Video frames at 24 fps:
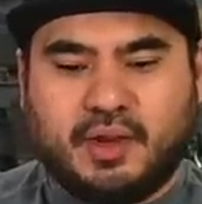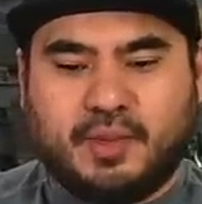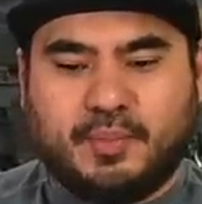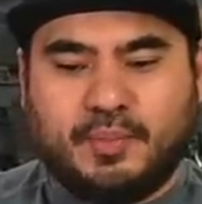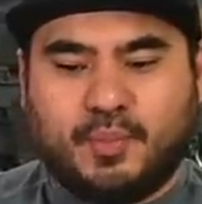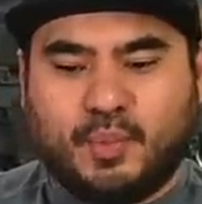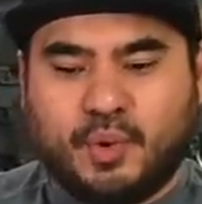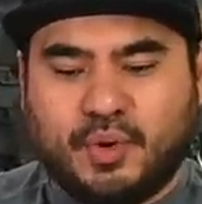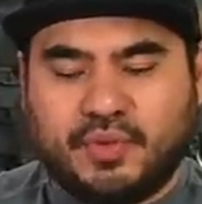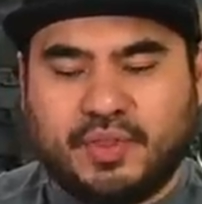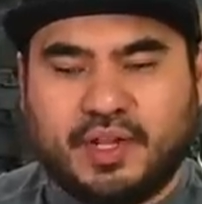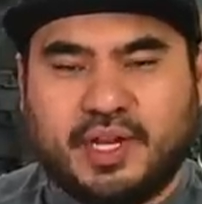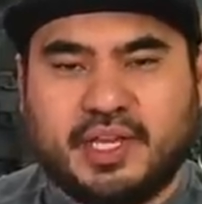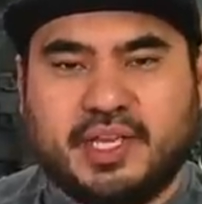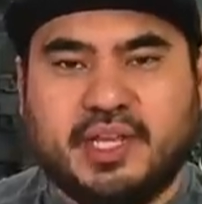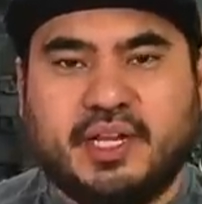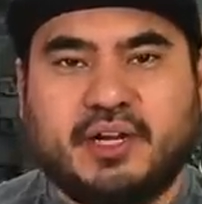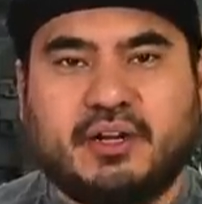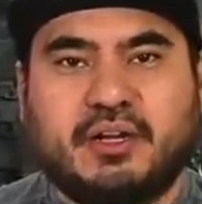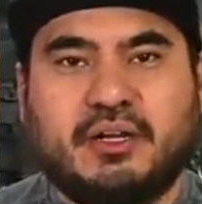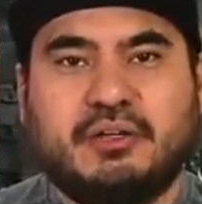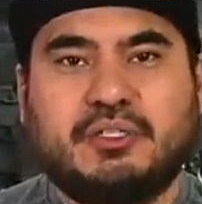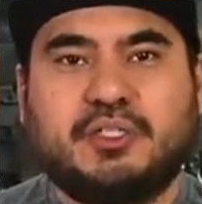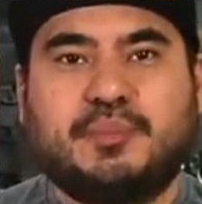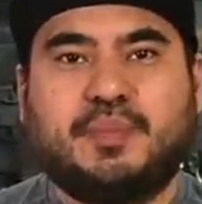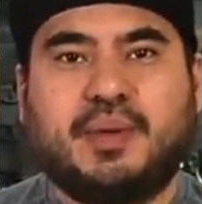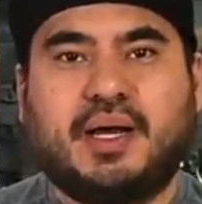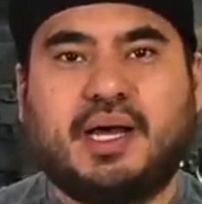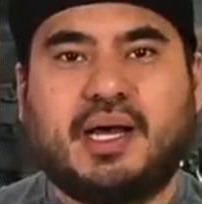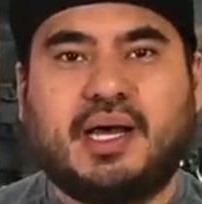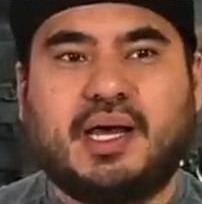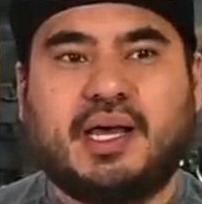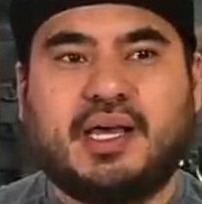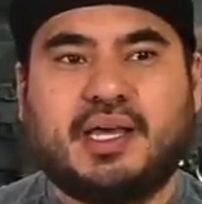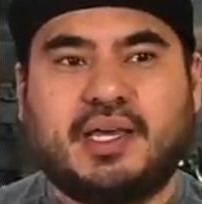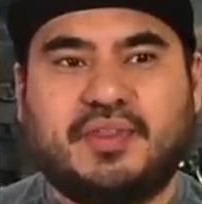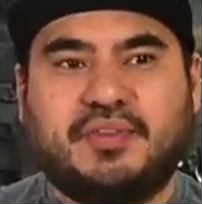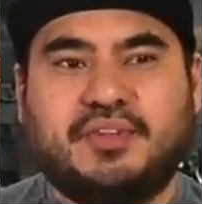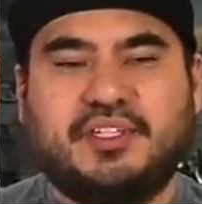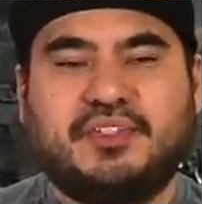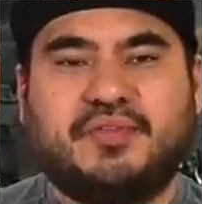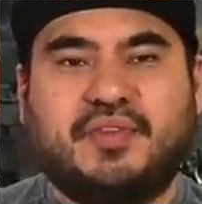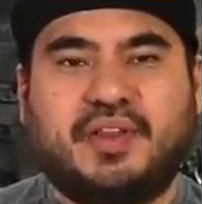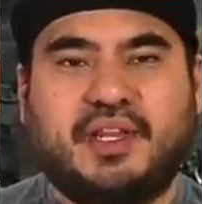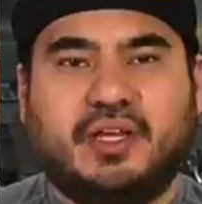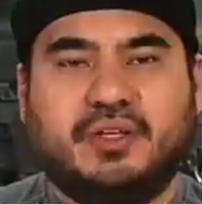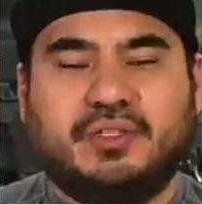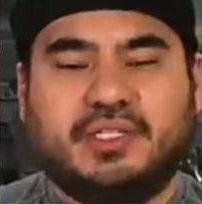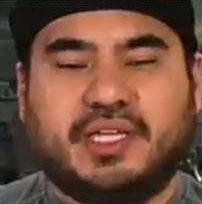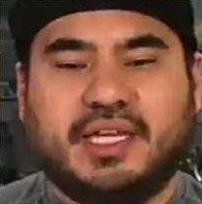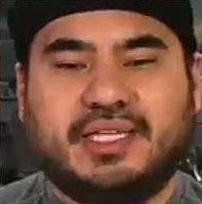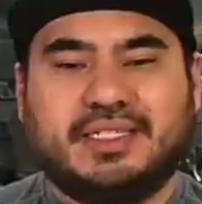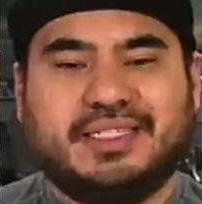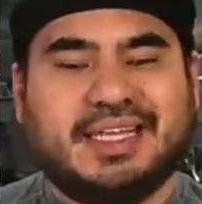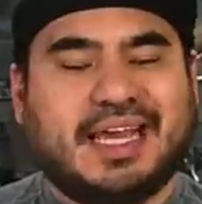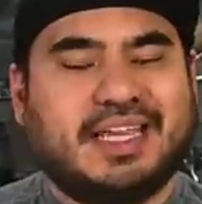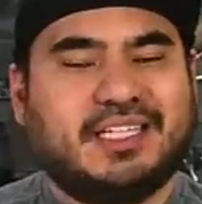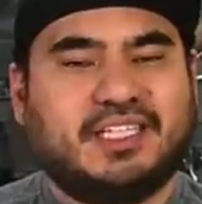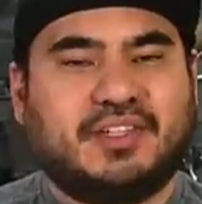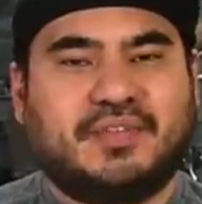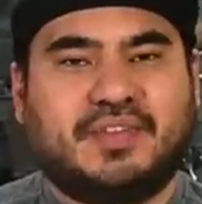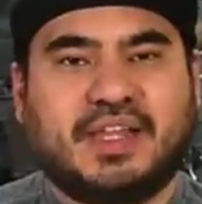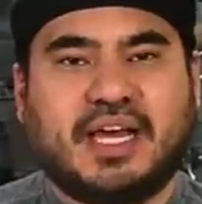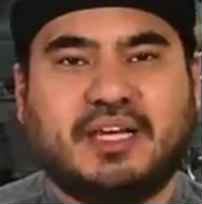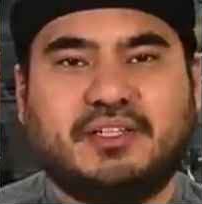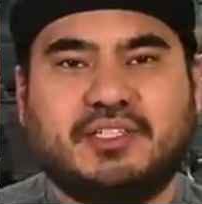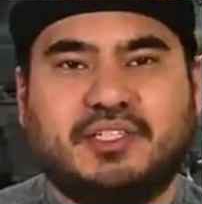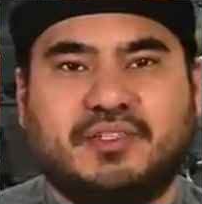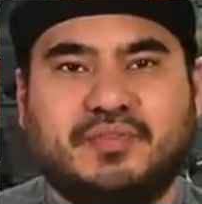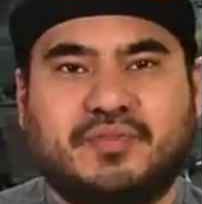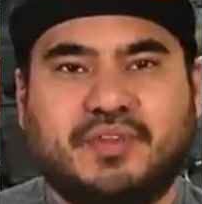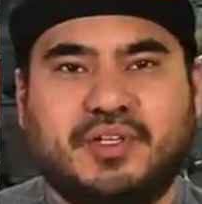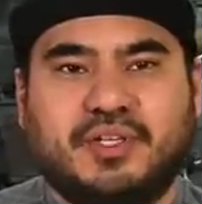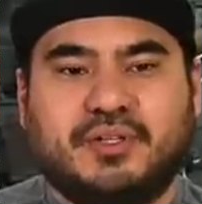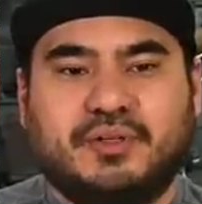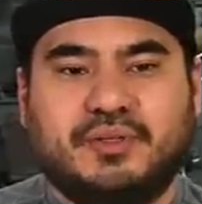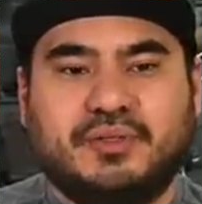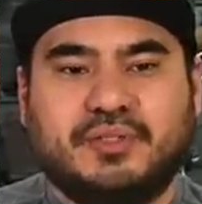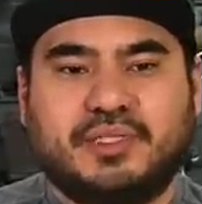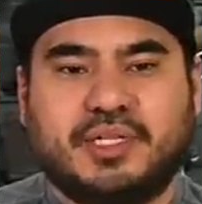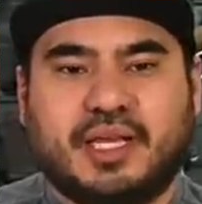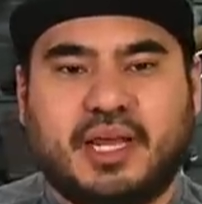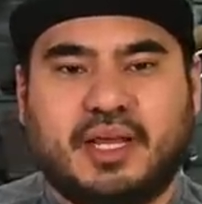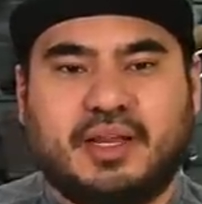more than a year goes by and these videos get tens of thousands of views,